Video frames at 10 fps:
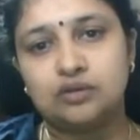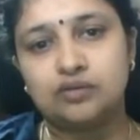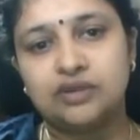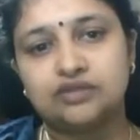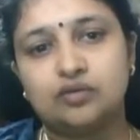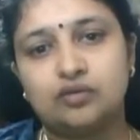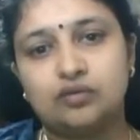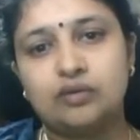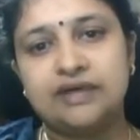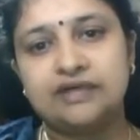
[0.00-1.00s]
Okay,
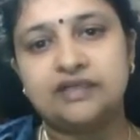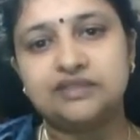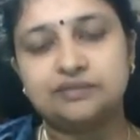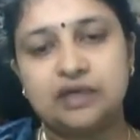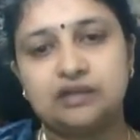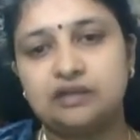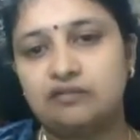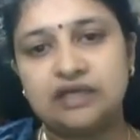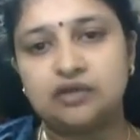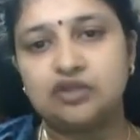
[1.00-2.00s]
so it is the
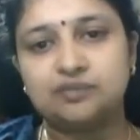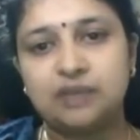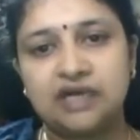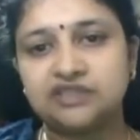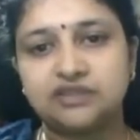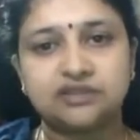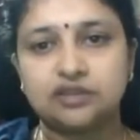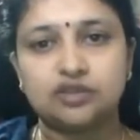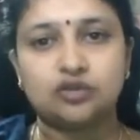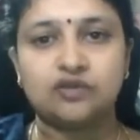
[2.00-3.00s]
velcro is passed
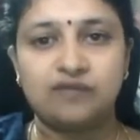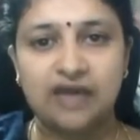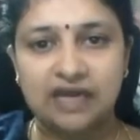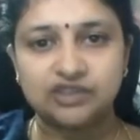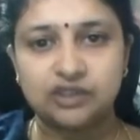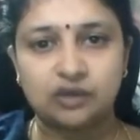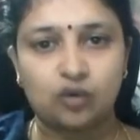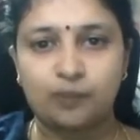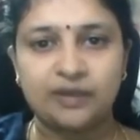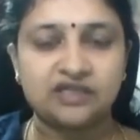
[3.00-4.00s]
through the flange,
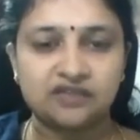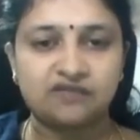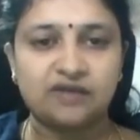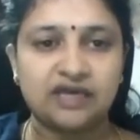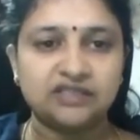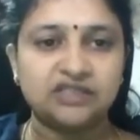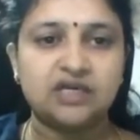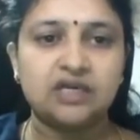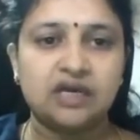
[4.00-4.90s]
opening in the flange,